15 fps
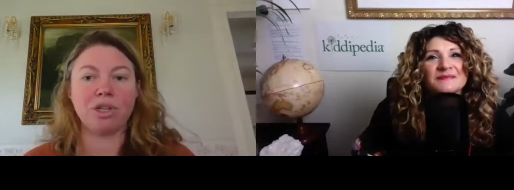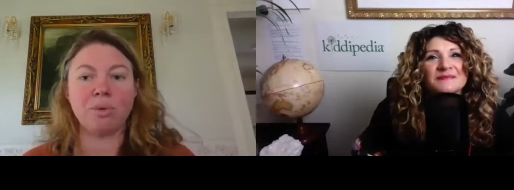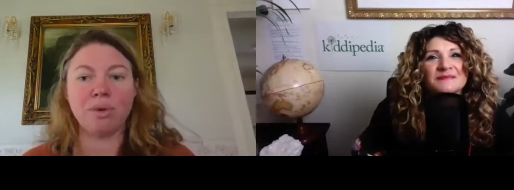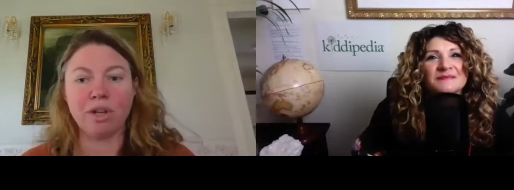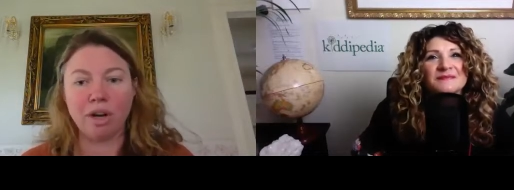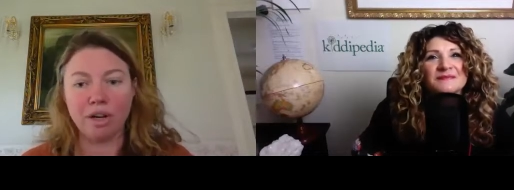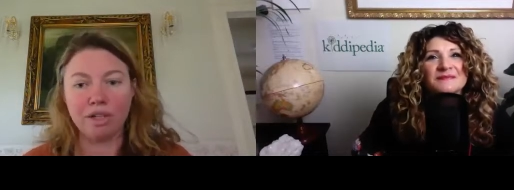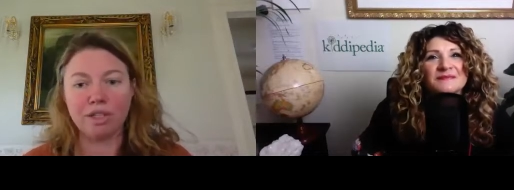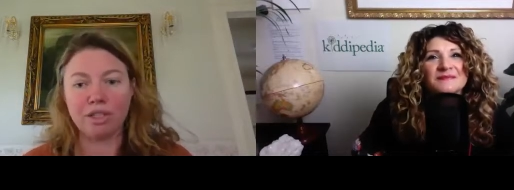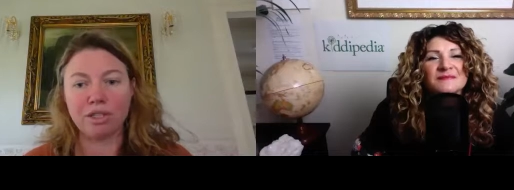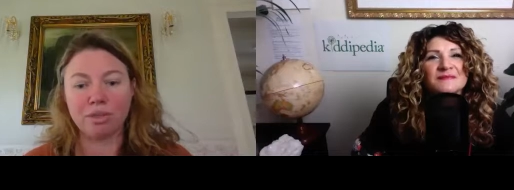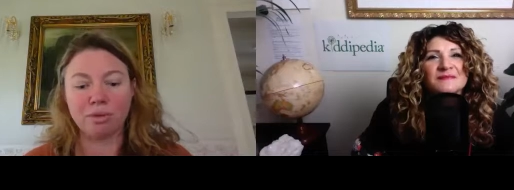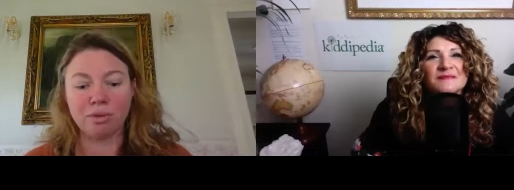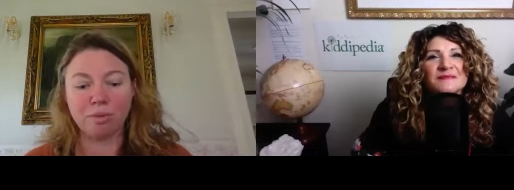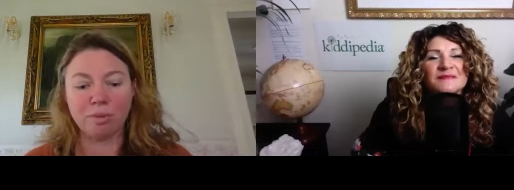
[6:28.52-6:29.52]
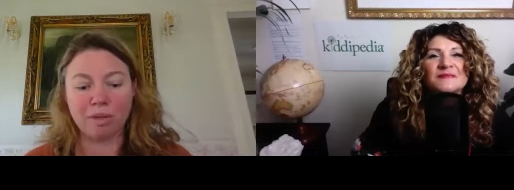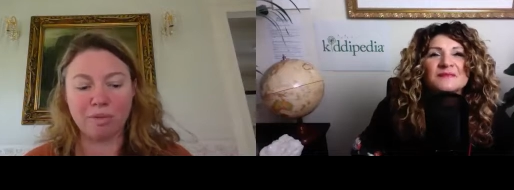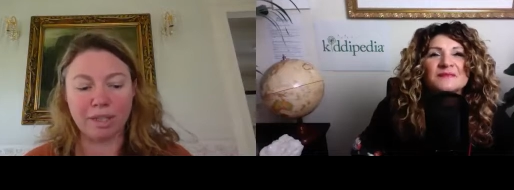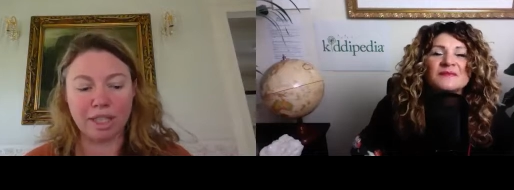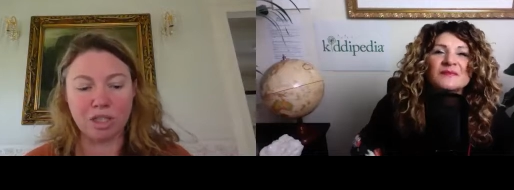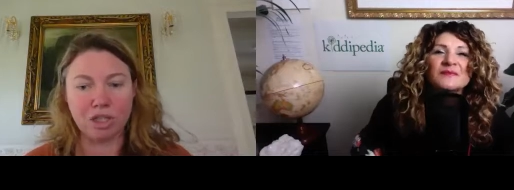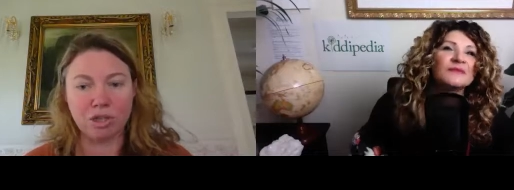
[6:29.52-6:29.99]
Speaker 1: who are going to school with really
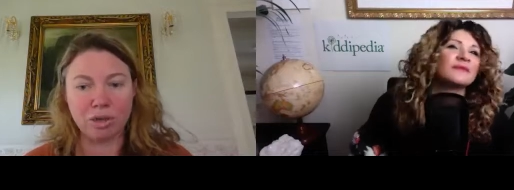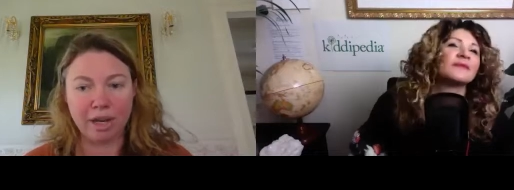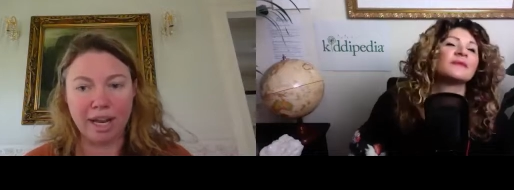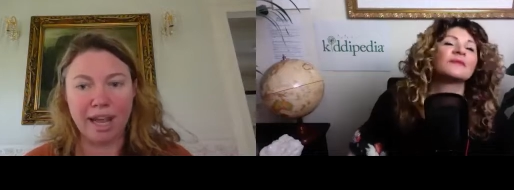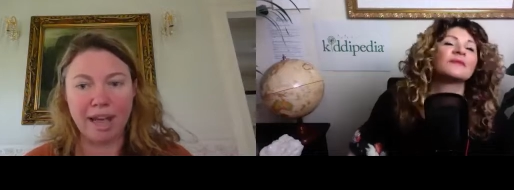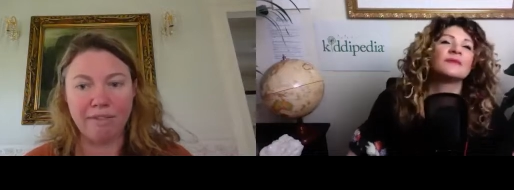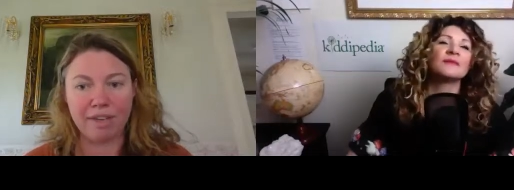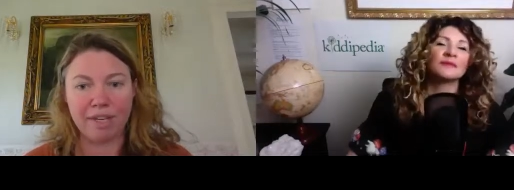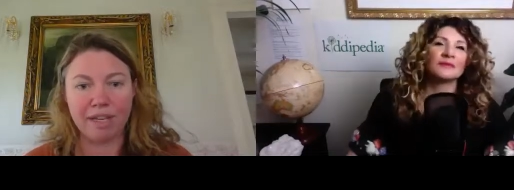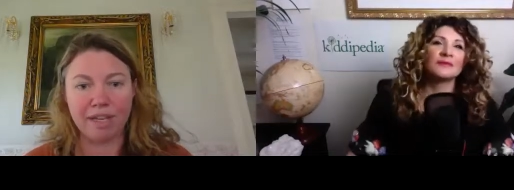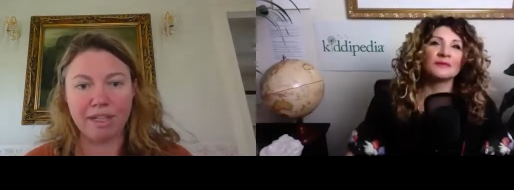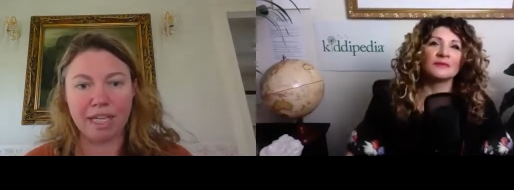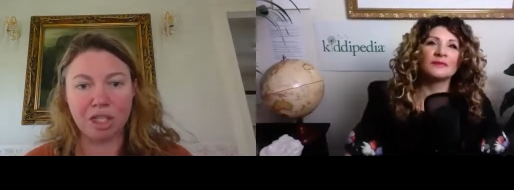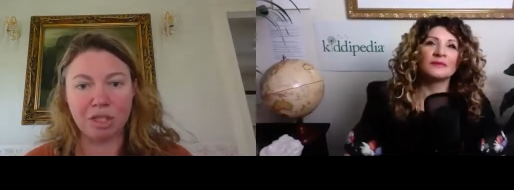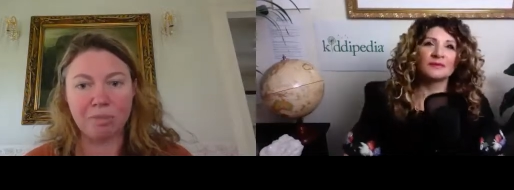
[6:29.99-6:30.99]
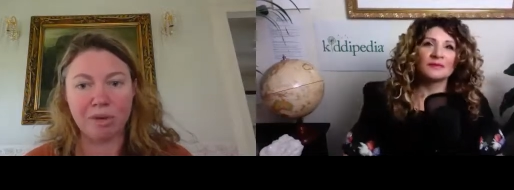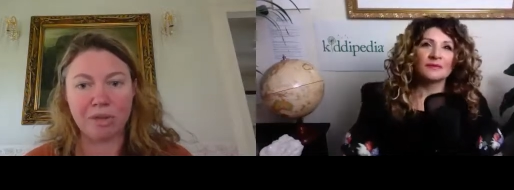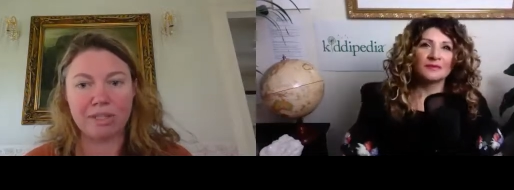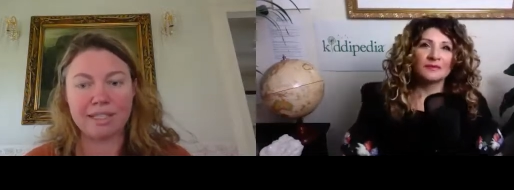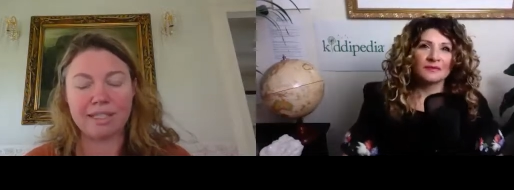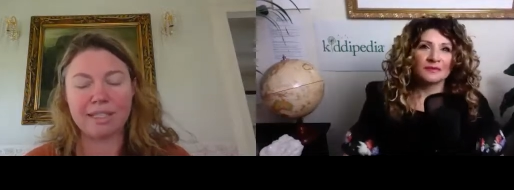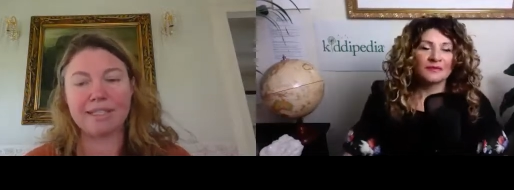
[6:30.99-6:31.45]
sugar heavy lunchboxes
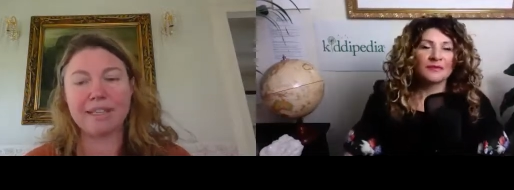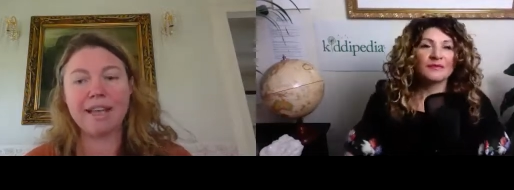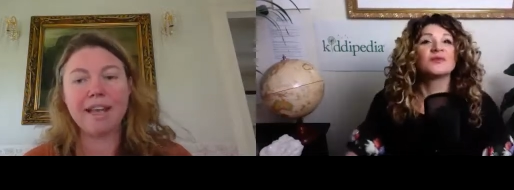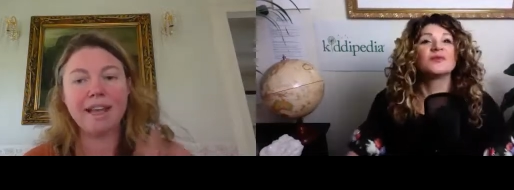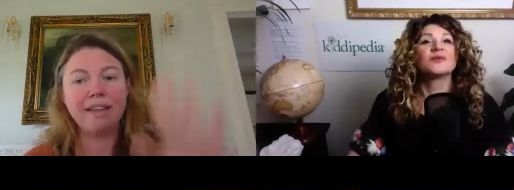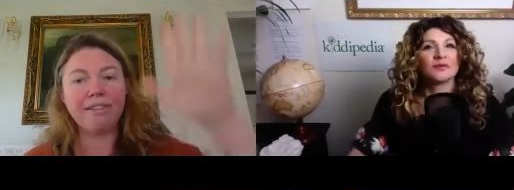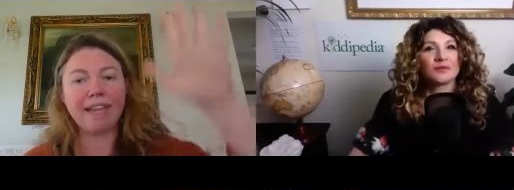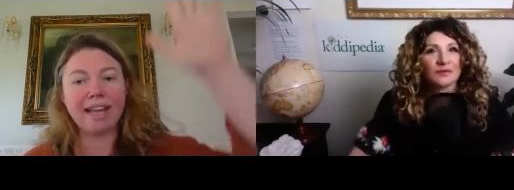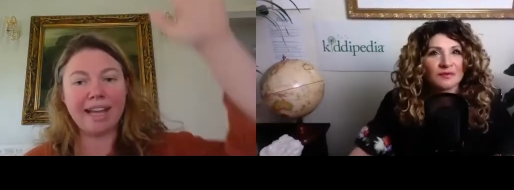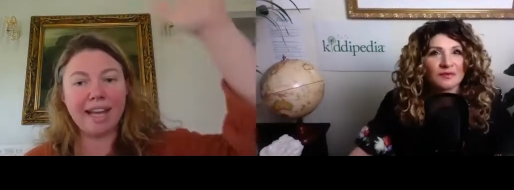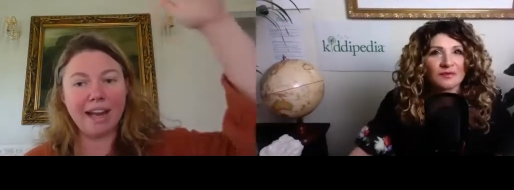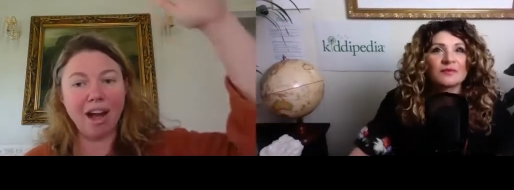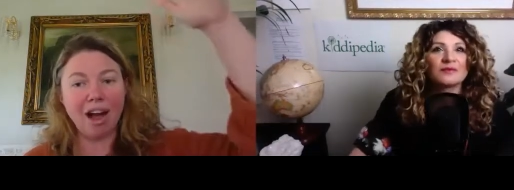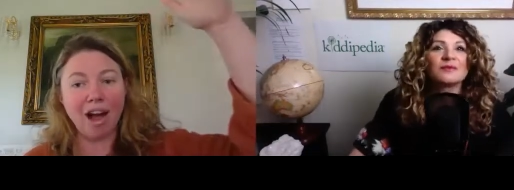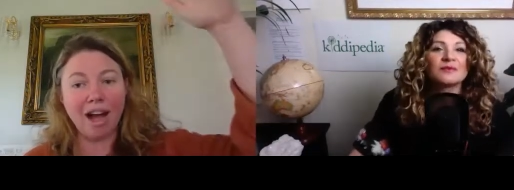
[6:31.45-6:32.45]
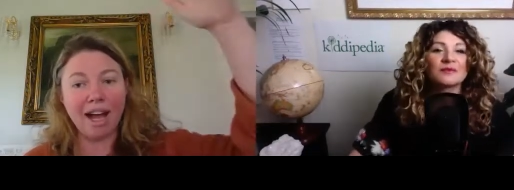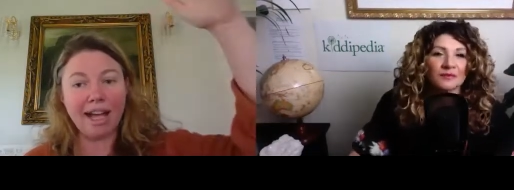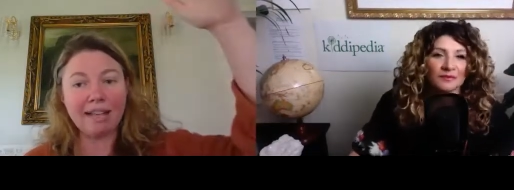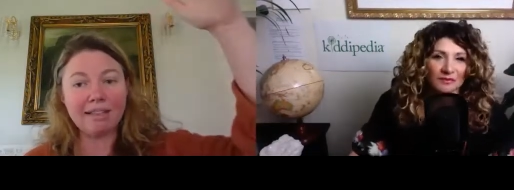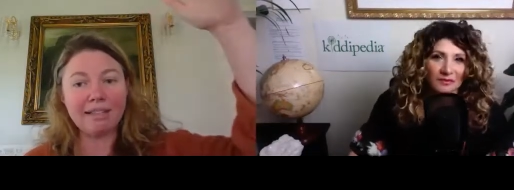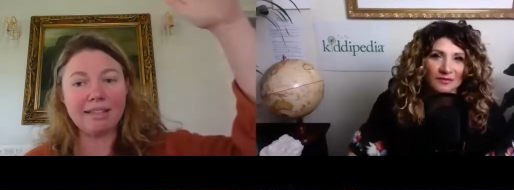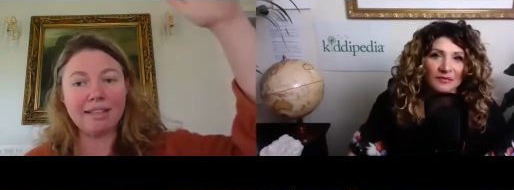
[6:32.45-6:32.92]
is they get
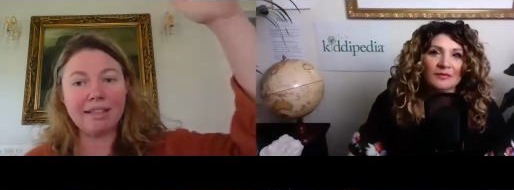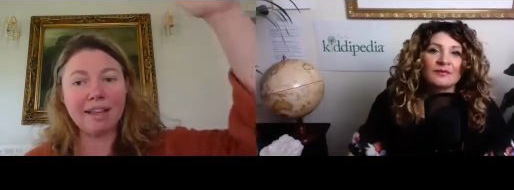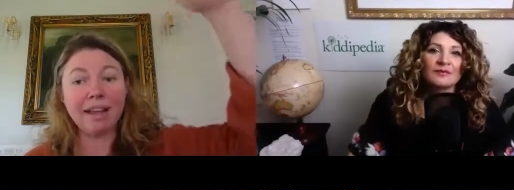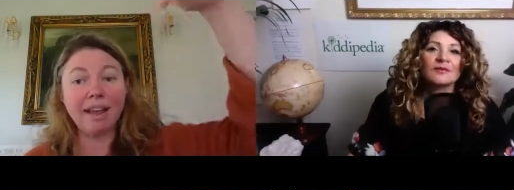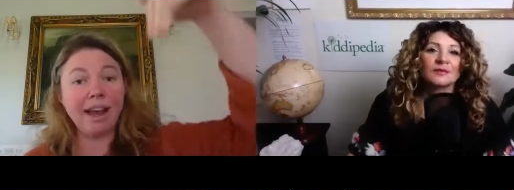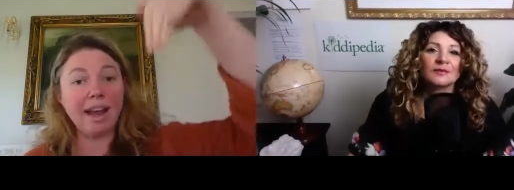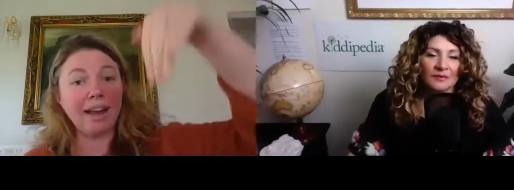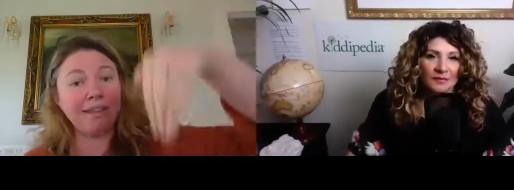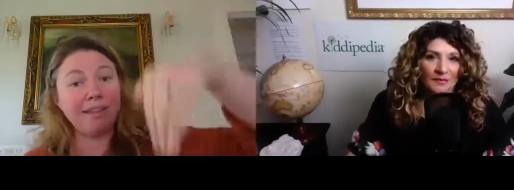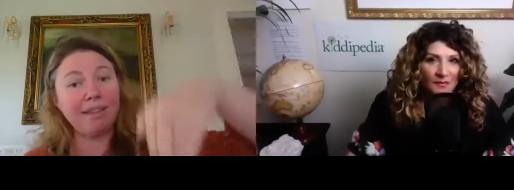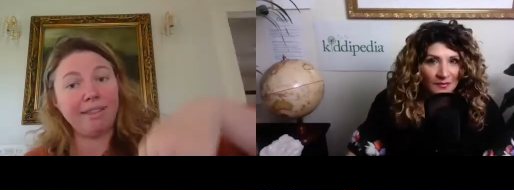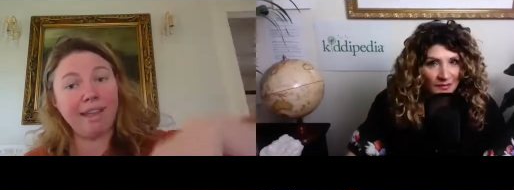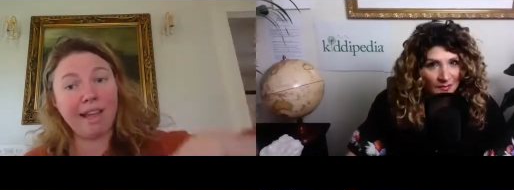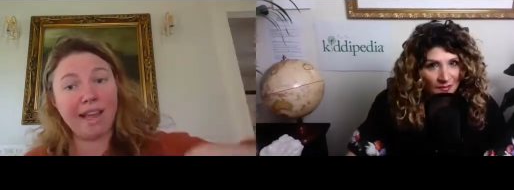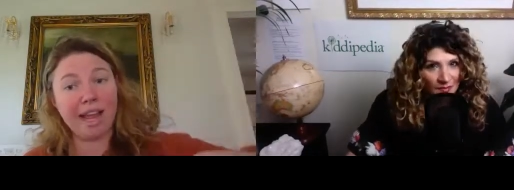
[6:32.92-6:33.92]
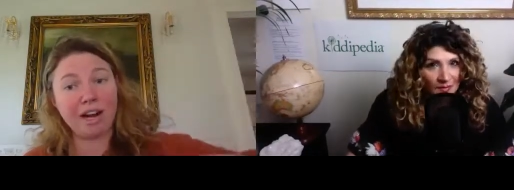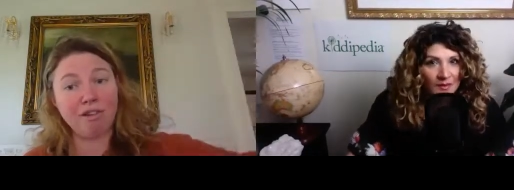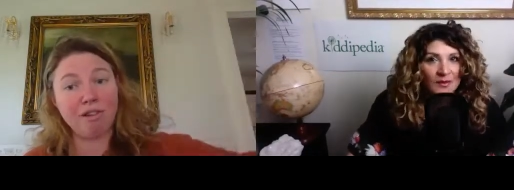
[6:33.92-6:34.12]
highs and then they get